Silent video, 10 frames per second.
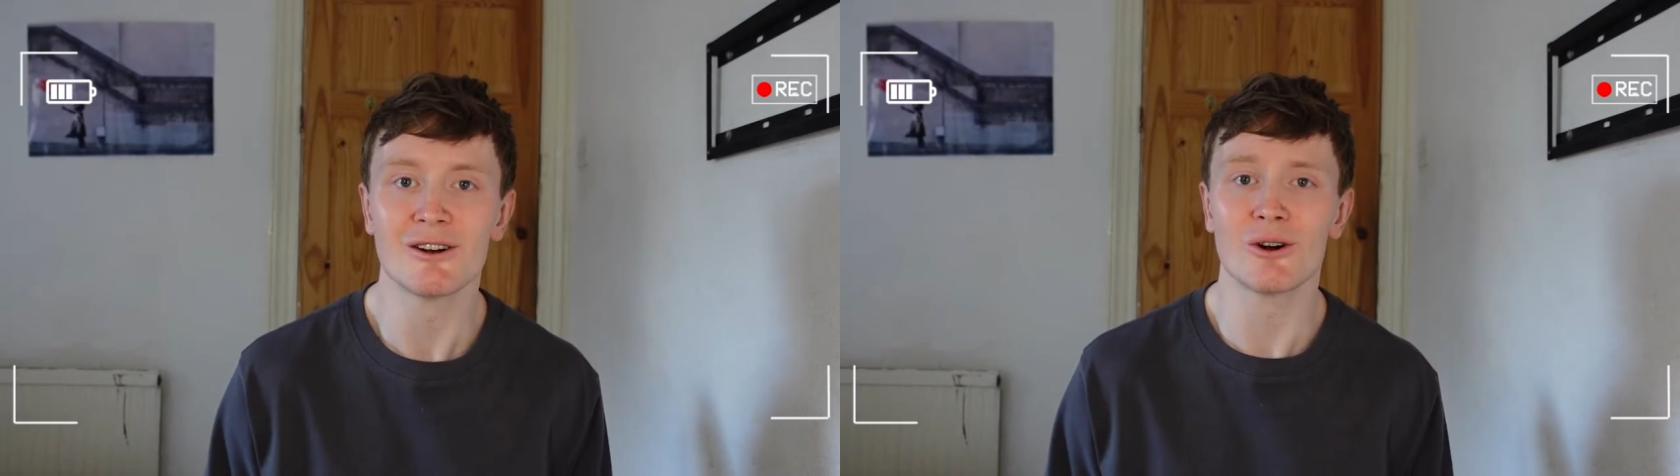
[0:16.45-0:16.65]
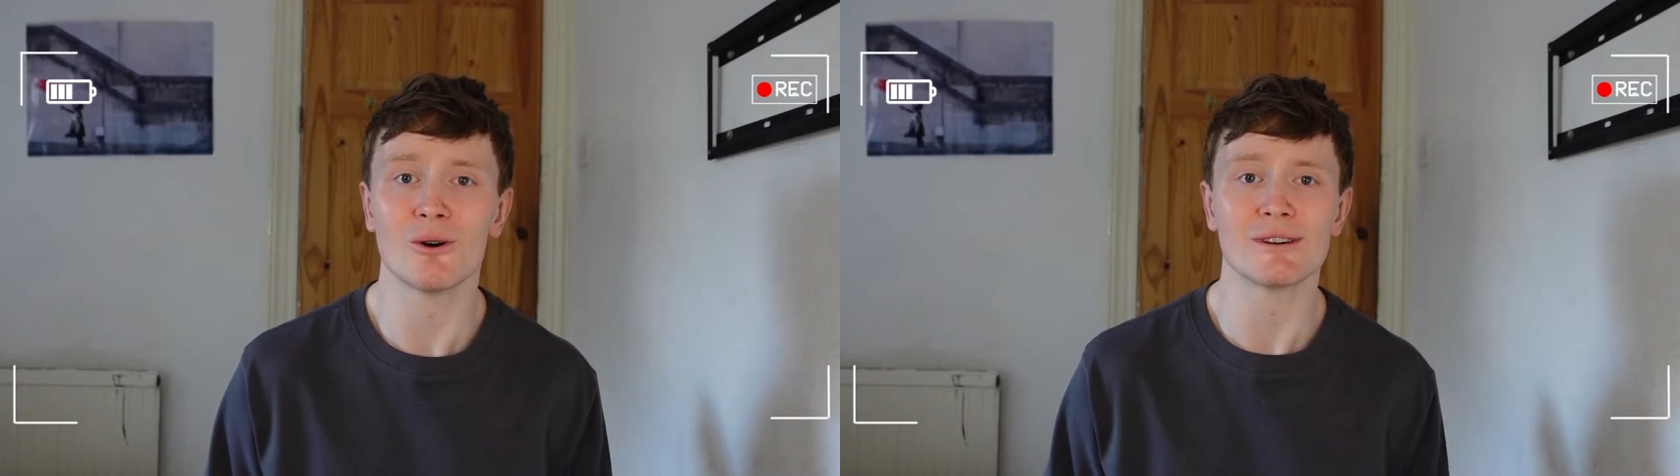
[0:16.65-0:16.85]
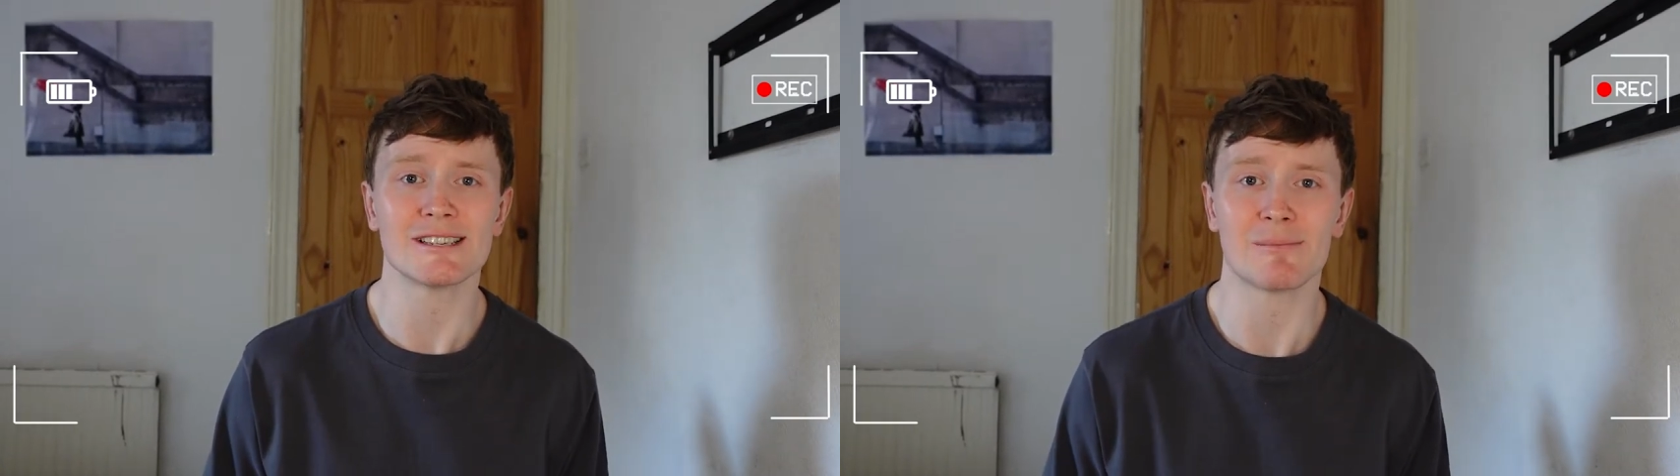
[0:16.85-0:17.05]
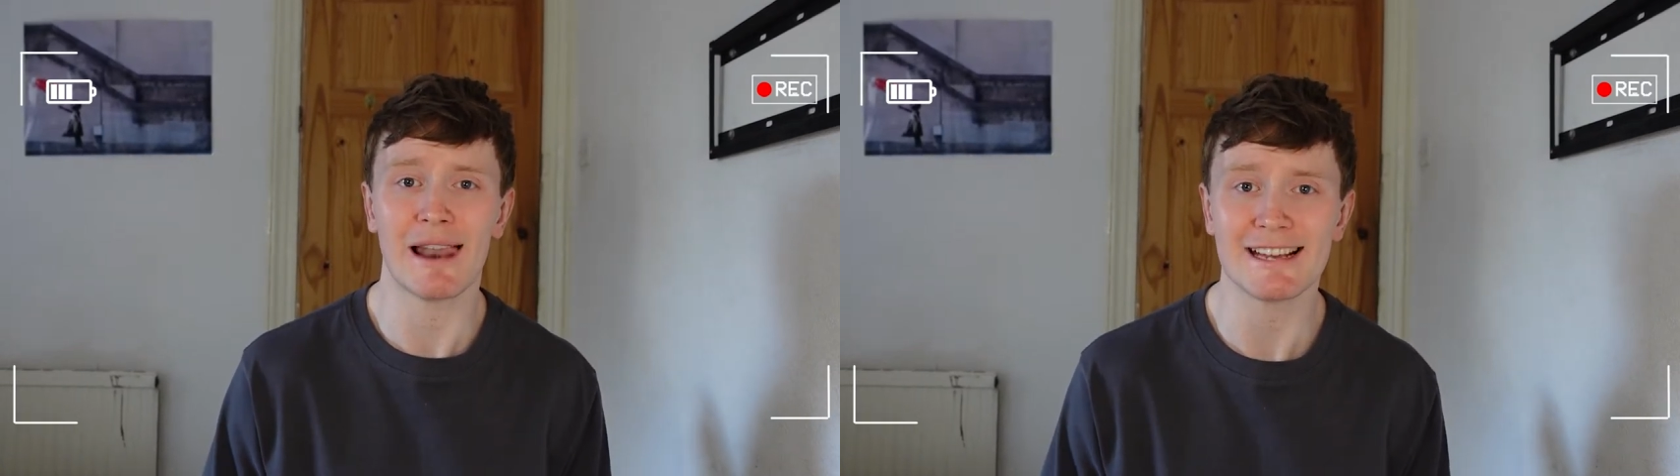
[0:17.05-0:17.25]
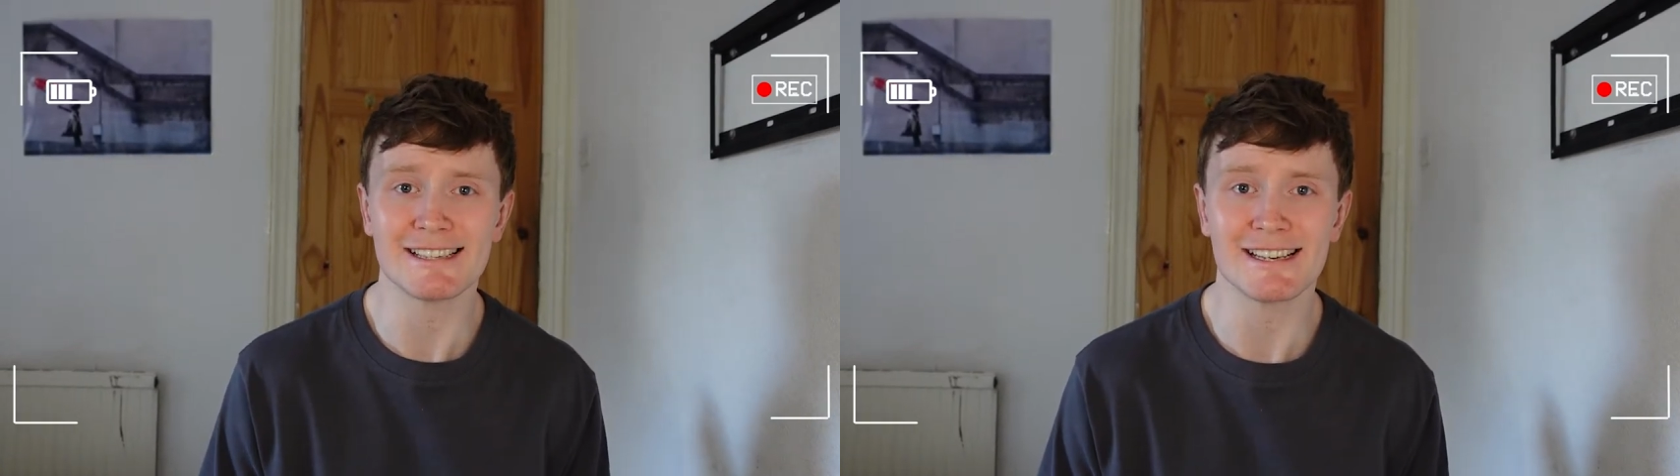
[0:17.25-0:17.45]
coolest
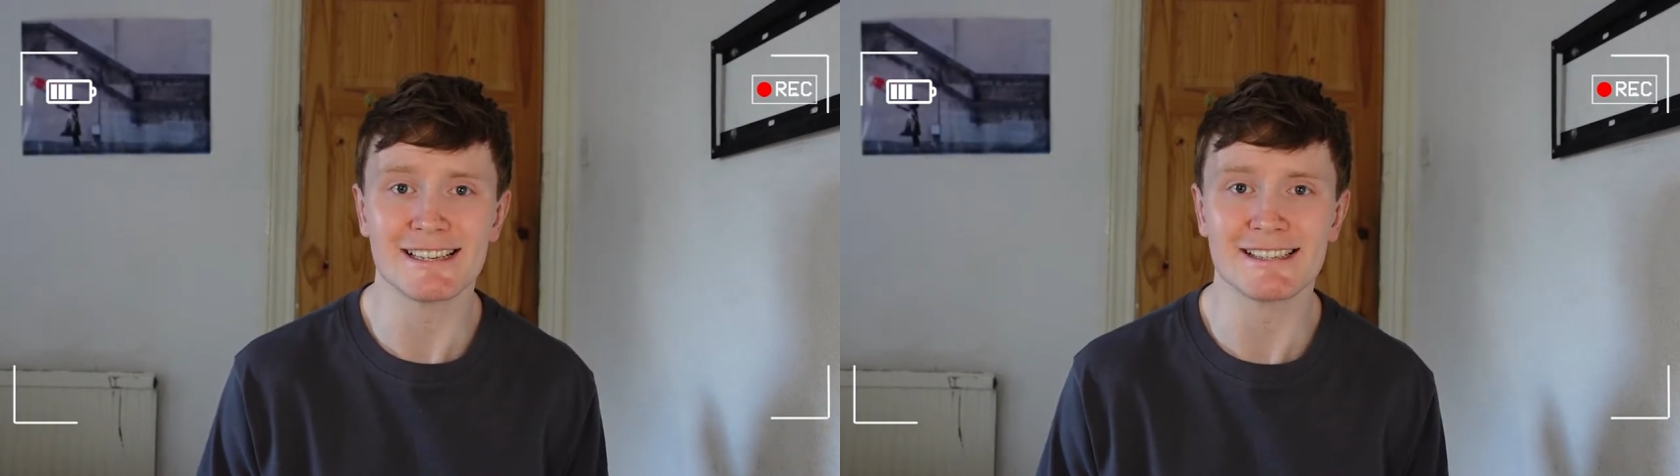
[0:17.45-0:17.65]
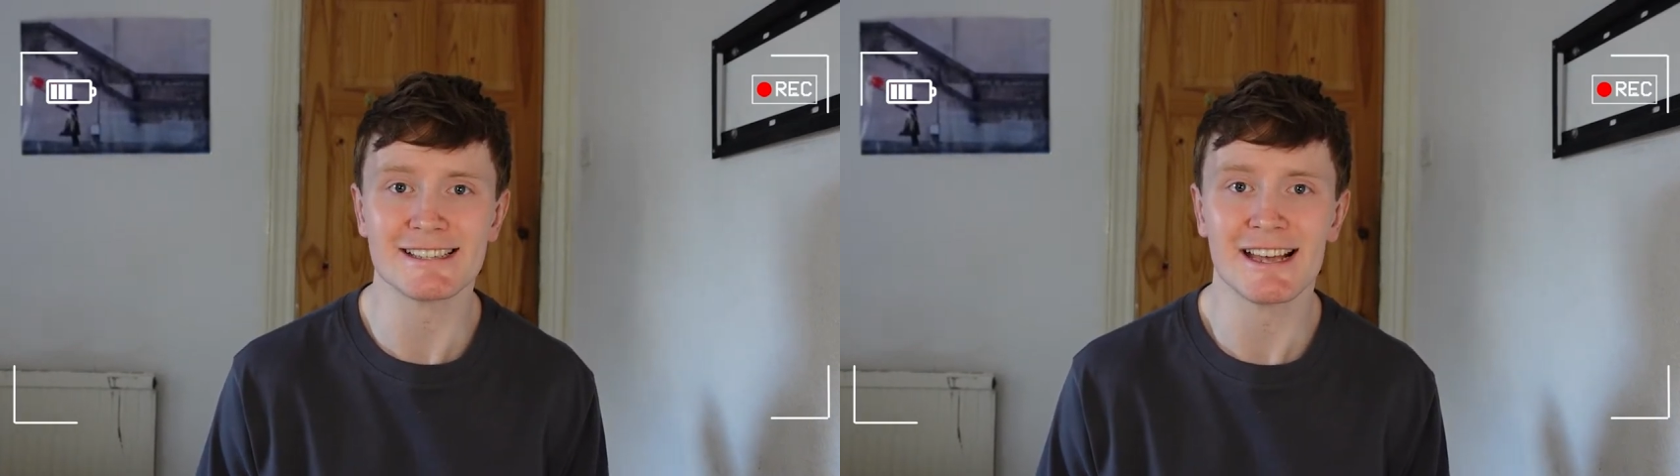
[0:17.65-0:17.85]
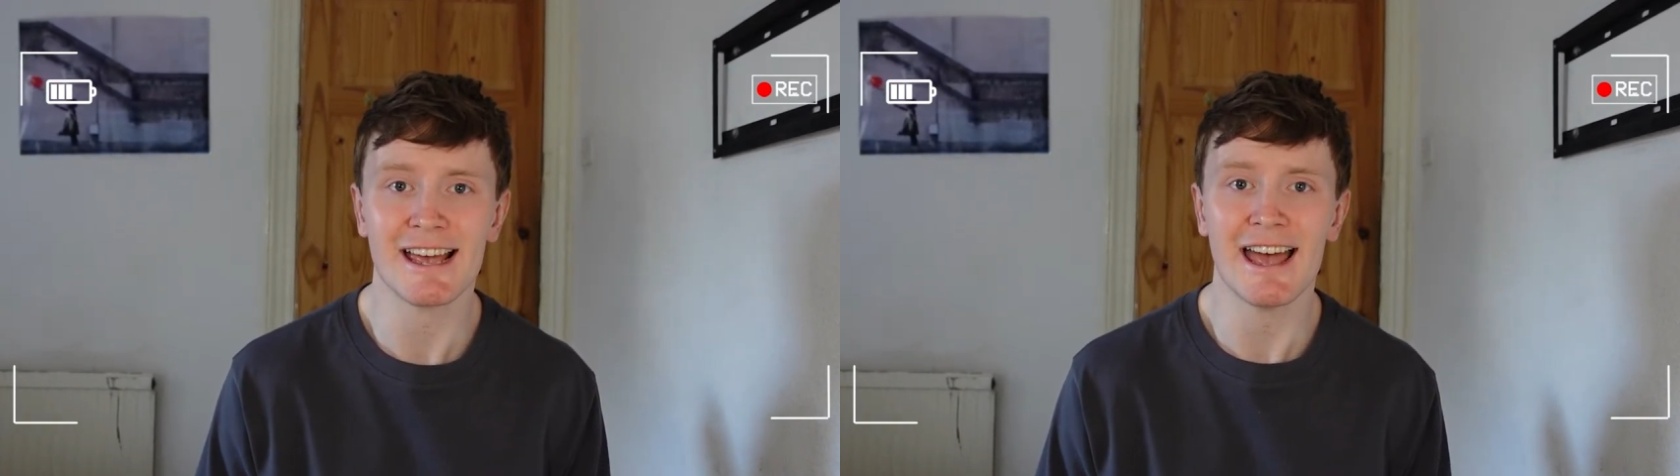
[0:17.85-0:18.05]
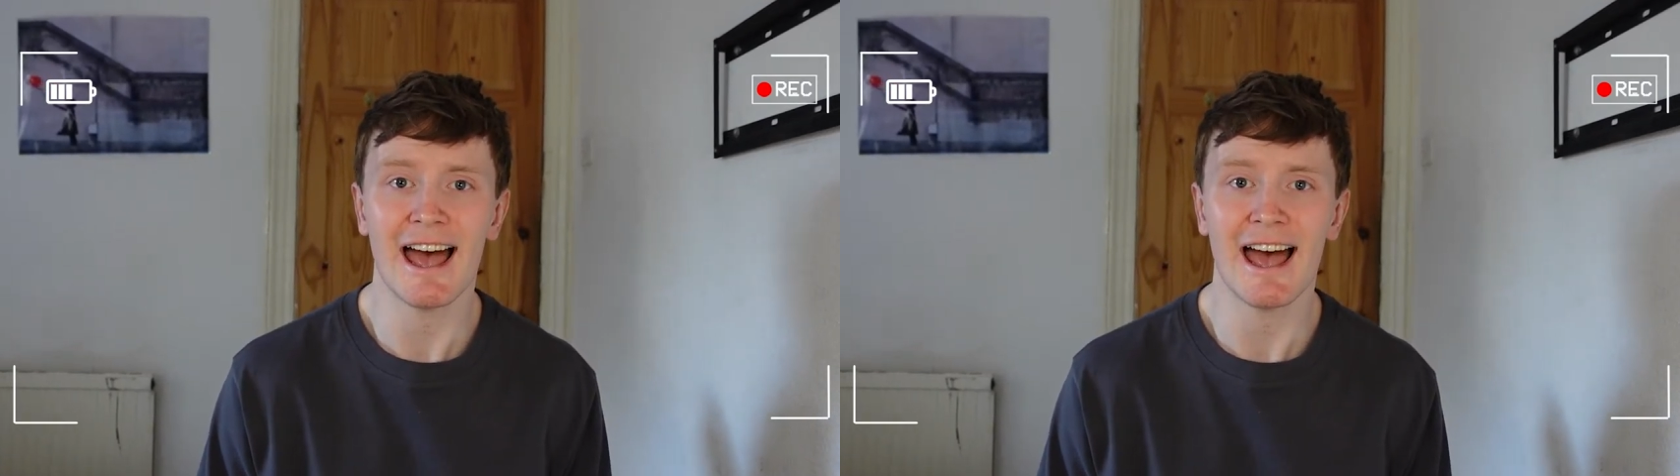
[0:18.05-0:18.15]
places,